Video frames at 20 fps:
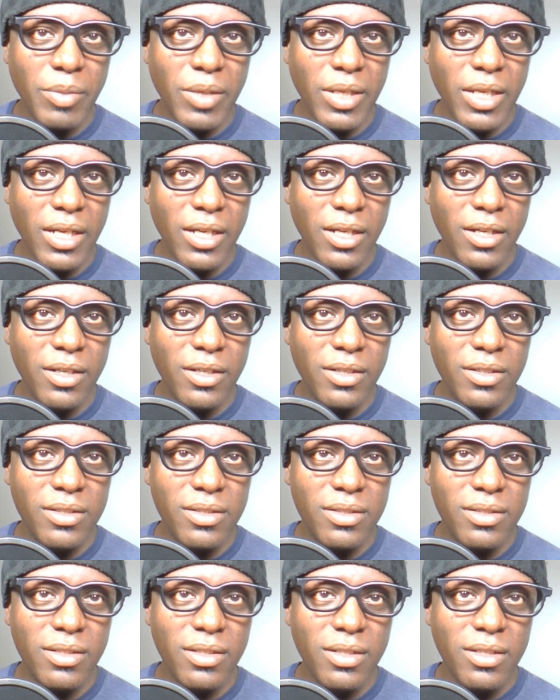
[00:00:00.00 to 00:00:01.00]

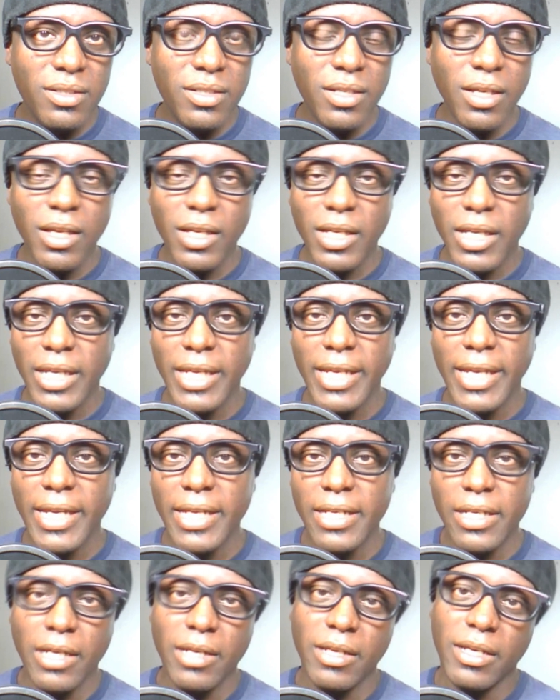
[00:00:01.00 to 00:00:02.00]
Bloggers, talking
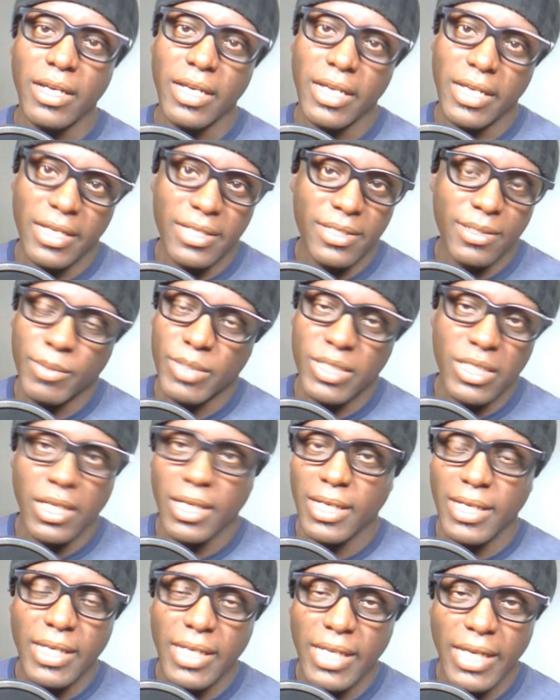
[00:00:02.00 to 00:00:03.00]
head. I guess I'm a
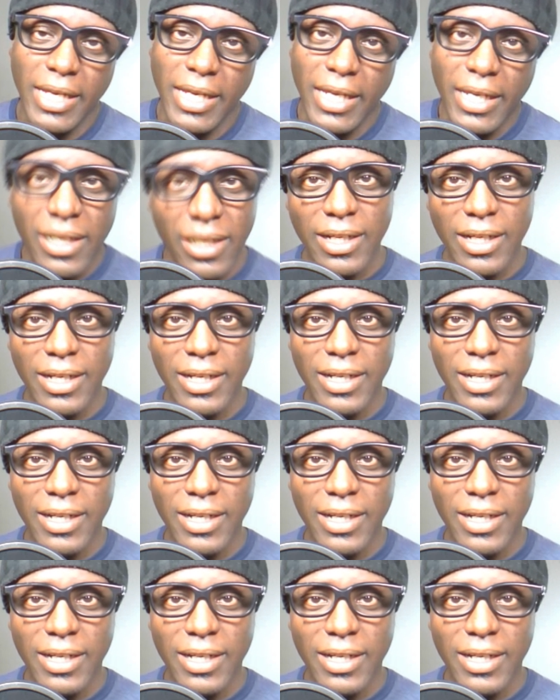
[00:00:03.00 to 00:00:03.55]
talking head.